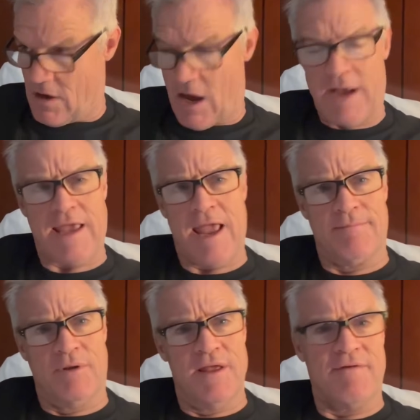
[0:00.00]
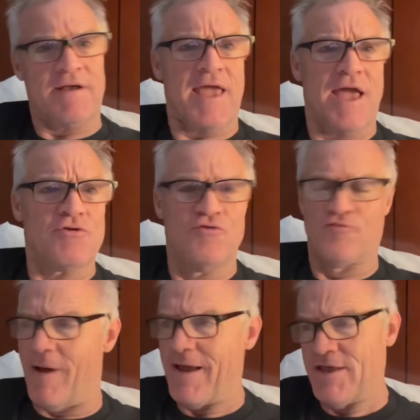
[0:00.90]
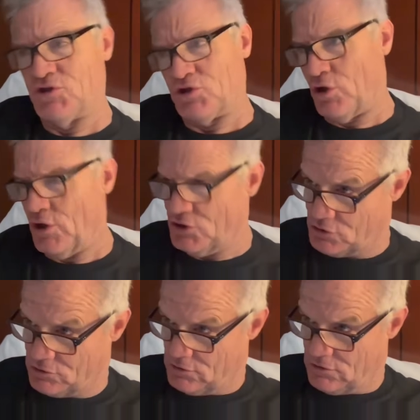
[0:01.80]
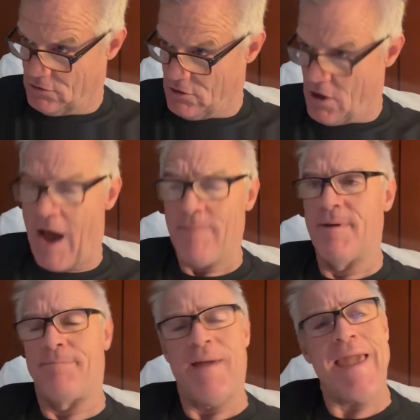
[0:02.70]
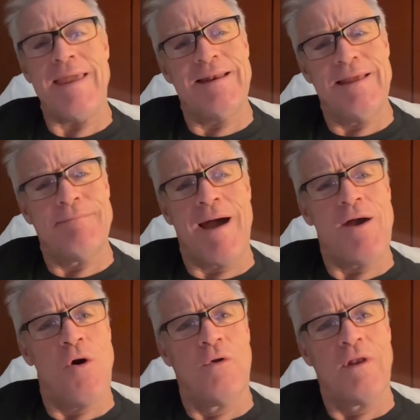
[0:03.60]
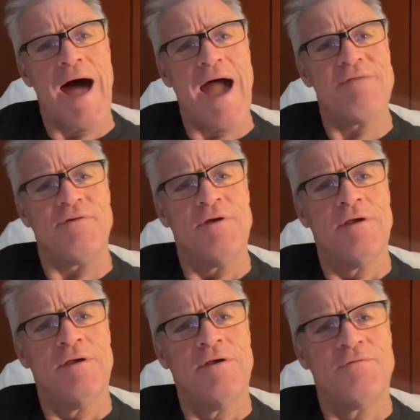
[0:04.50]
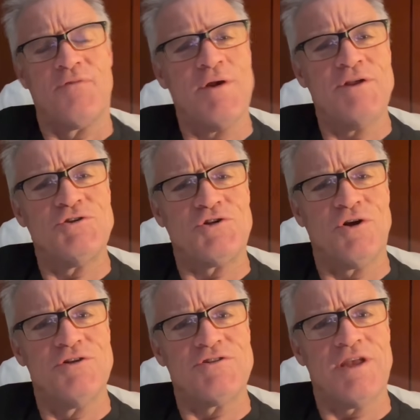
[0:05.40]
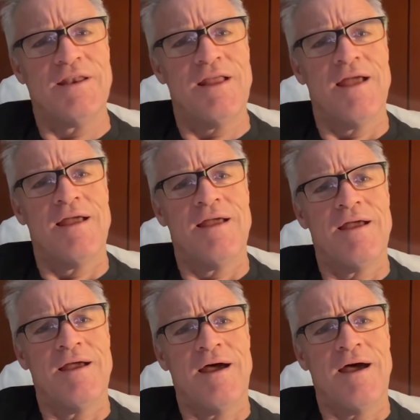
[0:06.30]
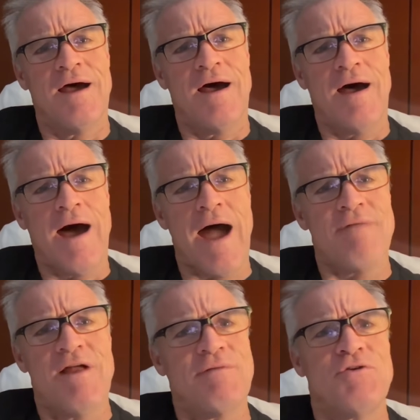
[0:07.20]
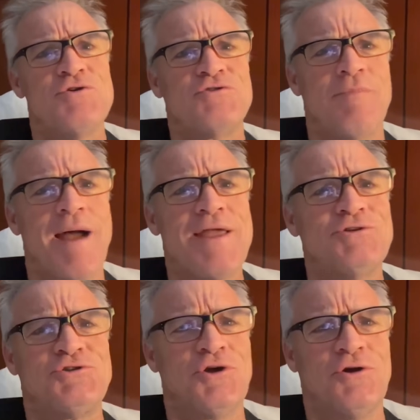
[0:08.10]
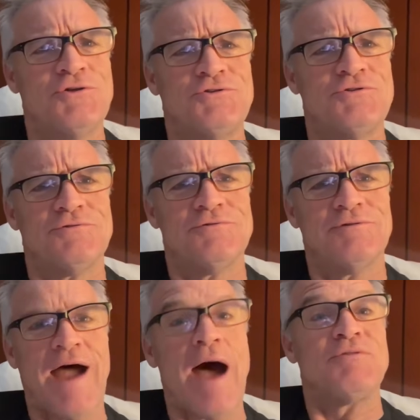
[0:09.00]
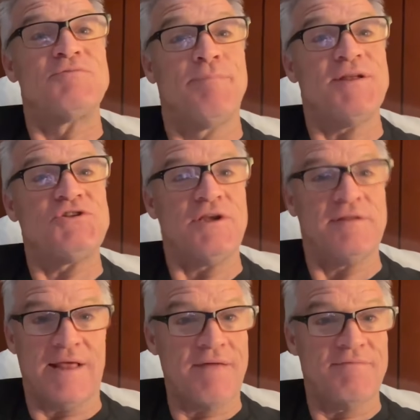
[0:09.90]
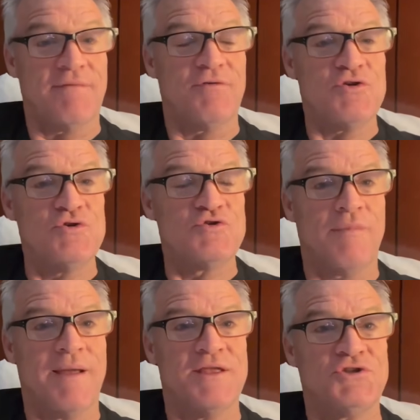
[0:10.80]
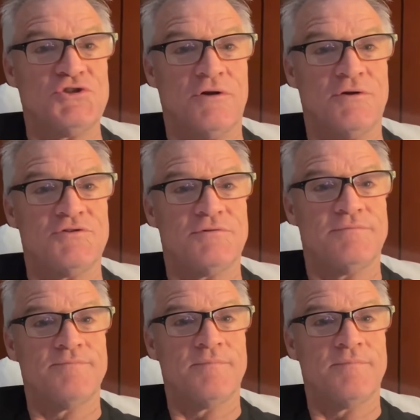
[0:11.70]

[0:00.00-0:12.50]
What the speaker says: I can't believe I can't use my insurance. I've been paying in my whole life for insurance and I've never used my insurance. I was bitching that I've never used my insurance.